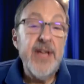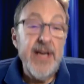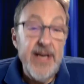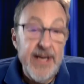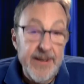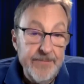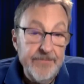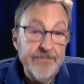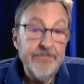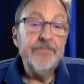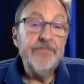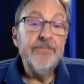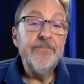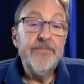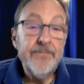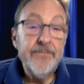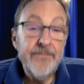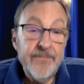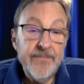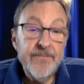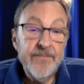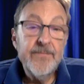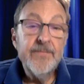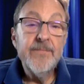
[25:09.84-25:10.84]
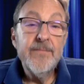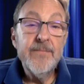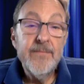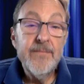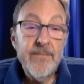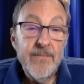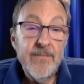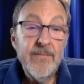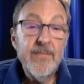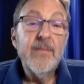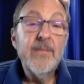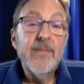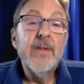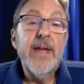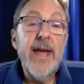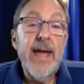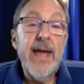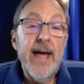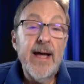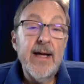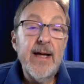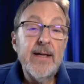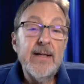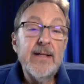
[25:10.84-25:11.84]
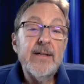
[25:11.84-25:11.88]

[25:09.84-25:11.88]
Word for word: That, Kiddie City. Yeah.